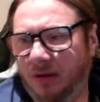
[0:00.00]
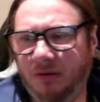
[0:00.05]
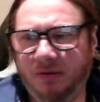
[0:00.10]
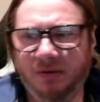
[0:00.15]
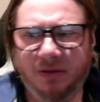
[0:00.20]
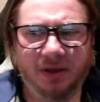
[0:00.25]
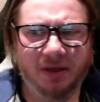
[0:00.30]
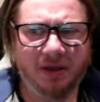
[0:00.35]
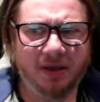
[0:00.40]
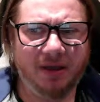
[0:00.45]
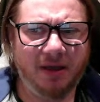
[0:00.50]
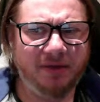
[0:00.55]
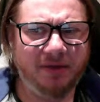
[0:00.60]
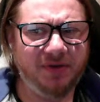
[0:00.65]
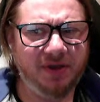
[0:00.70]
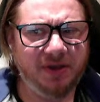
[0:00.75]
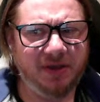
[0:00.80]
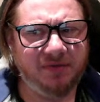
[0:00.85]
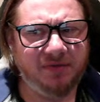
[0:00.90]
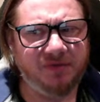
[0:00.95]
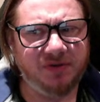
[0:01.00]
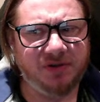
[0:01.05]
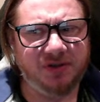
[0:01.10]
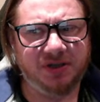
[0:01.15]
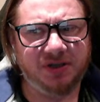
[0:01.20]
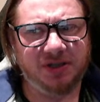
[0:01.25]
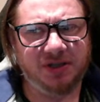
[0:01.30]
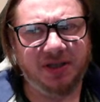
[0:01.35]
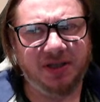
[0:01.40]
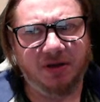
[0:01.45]
Yeah, I think if you
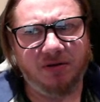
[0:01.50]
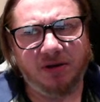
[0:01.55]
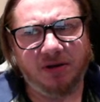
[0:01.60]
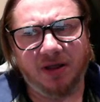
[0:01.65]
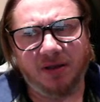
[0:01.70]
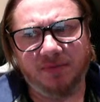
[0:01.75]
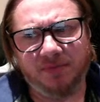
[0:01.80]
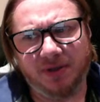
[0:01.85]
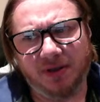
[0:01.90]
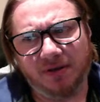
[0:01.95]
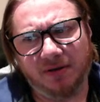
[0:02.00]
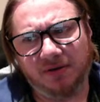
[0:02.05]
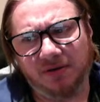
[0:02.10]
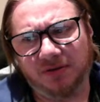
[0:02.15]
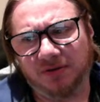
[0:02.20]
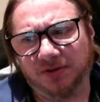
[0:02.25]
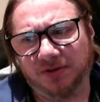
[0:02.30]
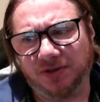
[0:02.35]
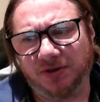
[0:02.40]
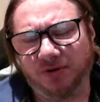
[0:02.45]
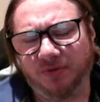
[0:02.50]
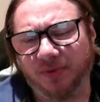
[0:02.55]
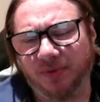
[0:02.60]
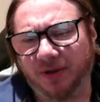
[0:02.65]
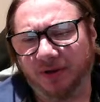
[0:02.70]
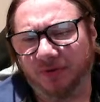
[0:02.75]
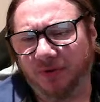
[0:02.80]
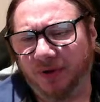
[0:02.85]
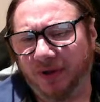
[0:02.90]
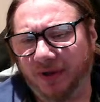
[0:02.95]
sit down, Lambda, good to see you by
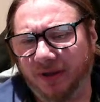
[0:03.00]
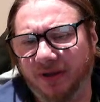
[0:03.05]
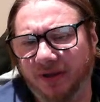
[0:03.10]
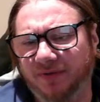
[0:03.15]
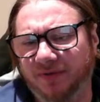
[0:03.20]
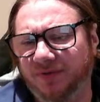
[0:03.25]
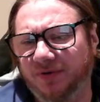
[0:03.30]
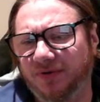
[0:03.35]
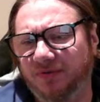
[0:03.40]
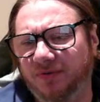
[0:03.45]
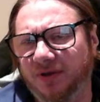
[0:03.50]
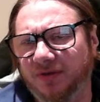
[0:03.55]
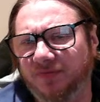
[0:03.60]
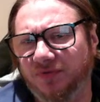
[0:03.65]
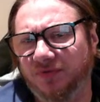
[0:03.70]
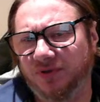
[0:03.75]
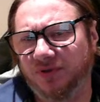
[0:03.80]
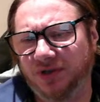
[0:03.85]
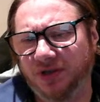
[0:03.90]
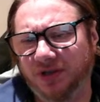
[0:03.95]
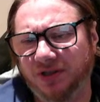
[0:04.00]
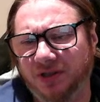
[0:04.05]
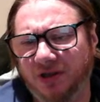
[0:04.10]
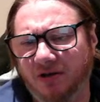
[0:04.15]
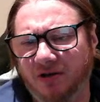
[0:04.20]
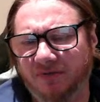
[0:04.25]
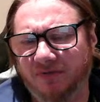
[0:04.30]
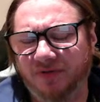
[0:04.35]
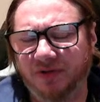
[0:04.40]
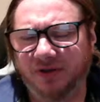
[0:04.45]
the way. If you if you sit down,
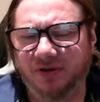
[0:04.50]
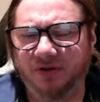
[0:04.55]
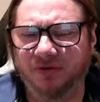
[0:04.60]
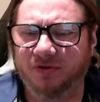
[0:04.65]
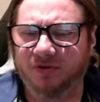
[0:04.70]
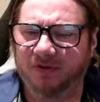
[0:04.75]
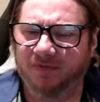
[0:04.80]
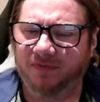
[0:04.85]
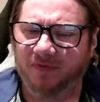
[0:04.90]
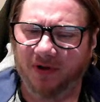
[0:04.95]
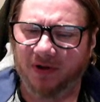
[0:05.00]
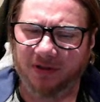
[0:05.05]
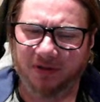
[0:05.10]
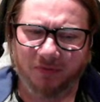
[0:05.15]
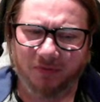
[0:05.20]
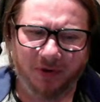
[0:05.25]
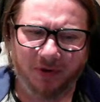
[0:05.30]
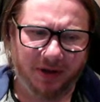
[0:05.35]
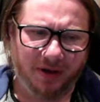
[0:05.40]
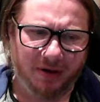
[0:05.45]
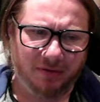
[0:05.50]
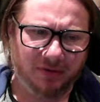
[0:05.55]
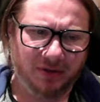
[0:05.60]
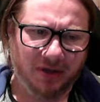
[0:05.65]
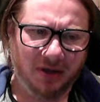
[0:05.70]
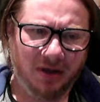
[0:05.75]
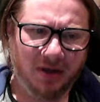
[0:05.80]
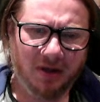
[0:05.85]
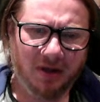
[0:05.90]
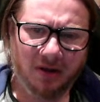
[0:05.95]
I think you're gonna find a way out.
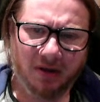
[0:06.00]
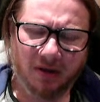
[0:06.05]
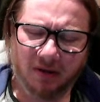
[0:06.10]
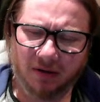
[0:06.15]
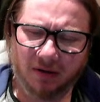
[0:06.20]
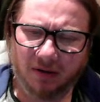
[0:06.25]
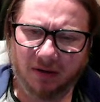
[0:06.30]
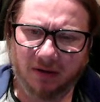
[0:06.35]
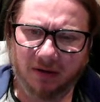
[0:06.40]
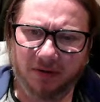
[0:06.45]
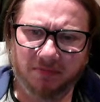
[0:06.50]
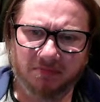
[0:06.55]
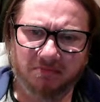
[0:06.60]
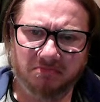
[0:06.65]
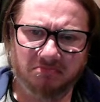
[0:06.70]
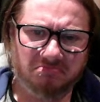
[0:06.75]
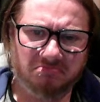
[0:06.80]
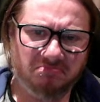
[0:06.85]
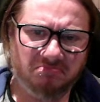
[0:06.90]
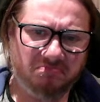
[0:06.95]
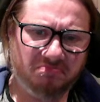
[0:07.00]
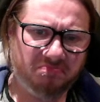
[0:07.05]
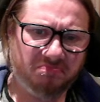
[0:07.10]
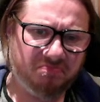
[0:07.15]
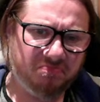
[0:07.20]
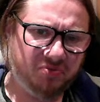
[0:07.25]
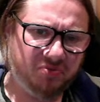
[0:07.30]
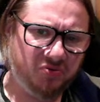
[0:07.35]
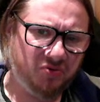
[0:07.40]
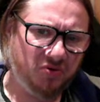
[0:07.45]
Um
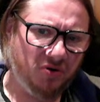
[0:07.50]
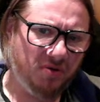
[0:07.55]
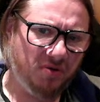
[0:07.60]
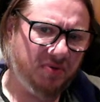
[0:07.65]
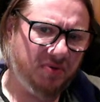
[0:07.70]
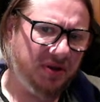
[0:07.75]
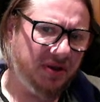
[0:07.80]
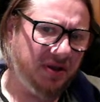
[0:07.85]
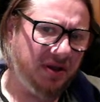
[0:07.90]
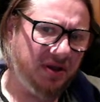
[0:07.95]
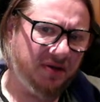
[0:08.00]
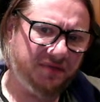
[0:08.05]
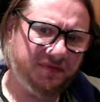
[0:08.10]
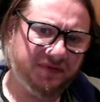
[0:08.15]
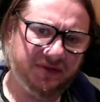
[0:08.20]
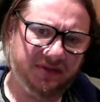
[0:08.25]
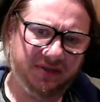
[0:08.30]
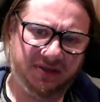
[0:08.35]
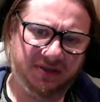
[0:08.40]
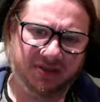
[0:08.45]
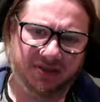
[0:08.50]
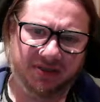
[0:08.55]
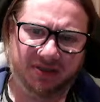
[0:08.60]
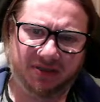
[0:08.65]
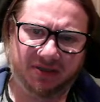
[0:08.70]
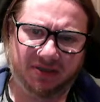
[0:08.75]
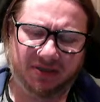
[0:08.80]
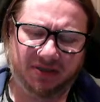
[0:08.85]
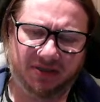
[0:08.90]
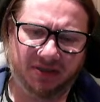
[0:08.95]
probably
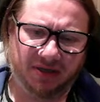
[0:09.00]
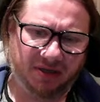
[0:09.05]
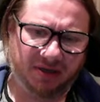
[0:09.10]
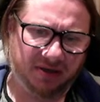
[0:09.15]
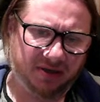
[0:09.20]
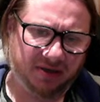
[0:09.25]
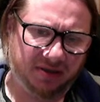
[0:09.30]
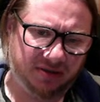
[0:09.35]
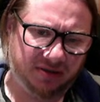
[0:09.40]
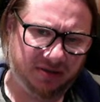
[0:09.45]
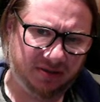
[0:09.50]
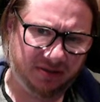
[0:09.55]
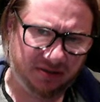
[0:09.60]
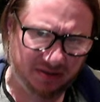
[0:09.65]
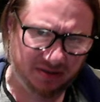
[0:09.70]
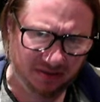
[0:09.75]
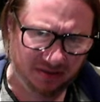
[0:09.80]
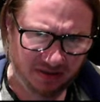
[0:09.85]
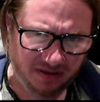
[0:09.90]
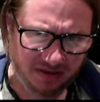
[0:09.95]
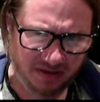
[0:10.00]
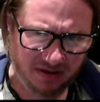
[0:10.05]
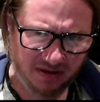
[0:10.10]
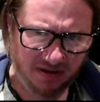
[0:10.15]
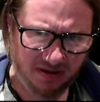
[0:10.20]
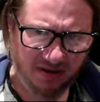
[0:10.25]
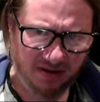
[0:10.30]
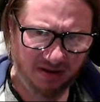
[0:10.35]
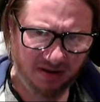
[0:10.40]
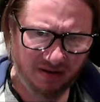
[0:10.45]
F6.
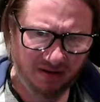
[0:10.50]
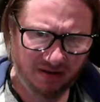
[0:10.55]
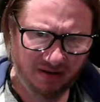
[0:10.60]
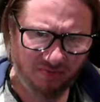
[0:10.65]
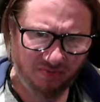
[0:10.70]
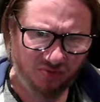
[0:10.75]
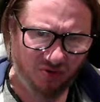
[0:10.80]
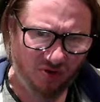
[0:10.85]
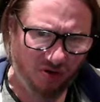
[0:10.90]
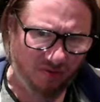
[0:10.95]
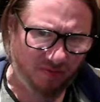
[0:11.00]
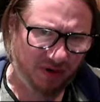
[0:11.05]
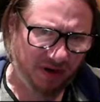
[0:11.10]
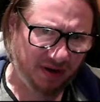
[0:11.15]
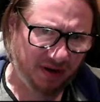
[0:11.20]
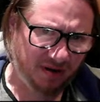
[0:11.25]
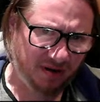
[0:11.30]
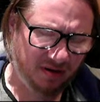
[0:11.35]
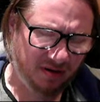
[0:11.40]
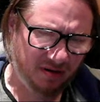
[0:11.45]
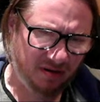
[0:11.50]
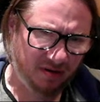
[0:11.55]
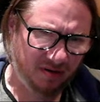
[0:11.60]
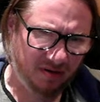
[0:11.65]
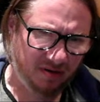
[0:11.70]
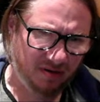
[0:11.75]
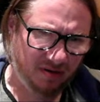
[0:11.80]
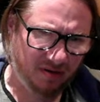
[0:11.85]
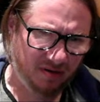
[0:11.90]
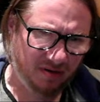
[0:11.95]
Probably.
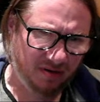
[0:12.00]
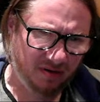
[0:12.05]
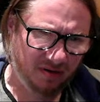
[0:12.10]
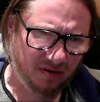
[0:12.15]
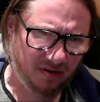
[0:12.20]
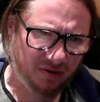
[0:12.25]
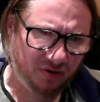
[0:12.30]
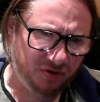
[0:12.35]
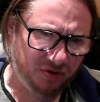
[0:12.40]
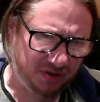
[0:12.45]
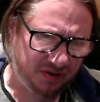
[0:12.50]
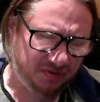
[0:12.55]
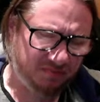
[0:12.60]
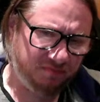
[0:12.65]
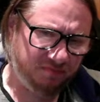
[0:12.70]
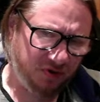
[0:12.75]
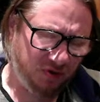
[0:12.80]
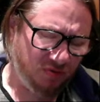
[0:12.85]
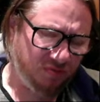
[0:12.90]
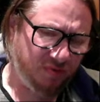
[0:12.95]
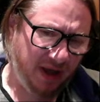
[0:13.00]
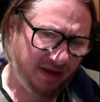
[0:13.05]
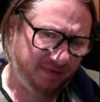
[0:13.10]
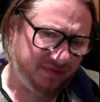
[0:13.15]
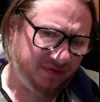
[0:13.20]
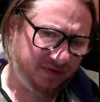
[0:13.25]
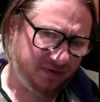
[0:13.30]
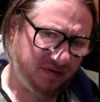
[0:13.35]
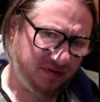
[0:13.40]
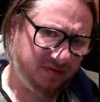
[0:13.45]
You you have
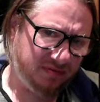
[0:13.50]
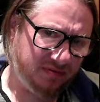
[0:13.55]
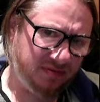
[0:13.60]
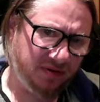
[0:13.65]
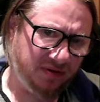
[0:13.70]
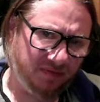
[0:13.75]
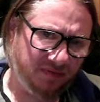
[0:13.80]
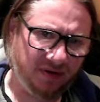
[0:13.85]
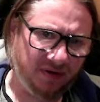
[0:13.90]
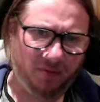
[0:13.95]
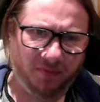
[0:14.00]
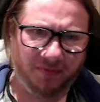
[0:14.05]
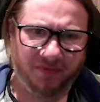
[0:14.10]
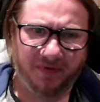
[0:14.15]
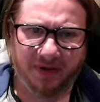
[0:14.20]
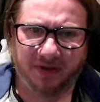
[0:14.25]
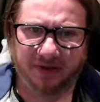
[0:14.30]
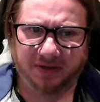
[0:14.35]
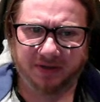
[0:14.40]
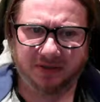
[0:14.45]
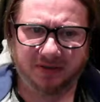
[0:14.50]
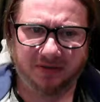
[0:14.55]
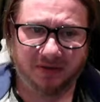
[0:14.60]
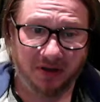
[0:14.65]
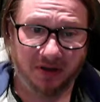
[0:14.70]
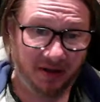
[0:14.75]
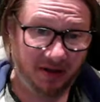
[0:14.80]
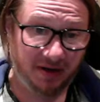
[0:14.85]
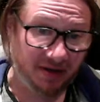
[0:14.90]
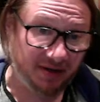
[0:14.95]
to develop things.
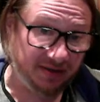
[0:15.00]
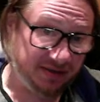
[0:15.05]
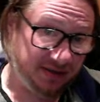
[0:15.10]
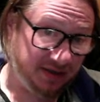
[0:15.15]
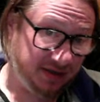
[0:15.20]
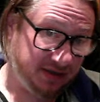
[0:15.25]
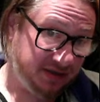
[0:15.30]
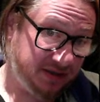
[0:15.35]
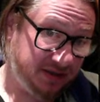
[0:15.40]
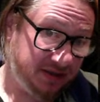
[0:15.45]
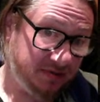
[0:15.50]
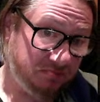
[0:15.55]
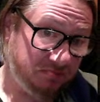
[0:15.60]
Knight A6.